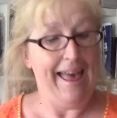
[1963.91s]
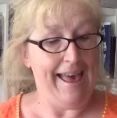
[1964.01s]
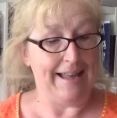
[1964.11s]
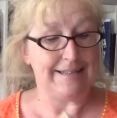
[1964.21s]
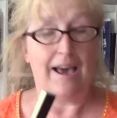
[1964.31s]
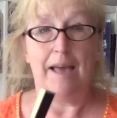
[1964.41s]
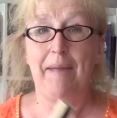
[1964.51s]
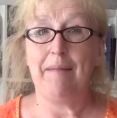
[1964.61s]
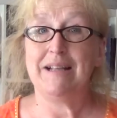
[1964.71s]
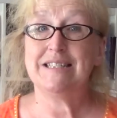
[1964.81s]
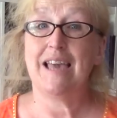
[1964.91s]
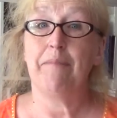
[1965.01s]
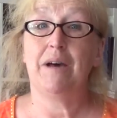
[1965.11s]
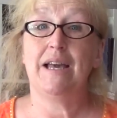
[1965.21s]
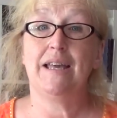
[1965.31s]
and I'm aiming to get
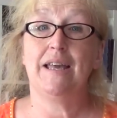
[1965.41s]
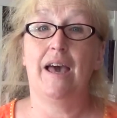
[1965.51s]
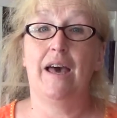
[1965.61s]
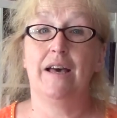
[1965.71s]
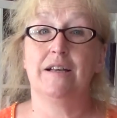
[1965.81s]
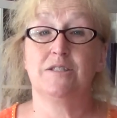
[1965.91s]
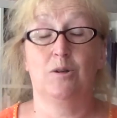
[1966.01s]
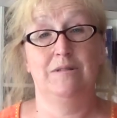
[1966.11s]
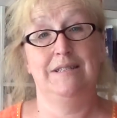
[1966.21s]
my Soul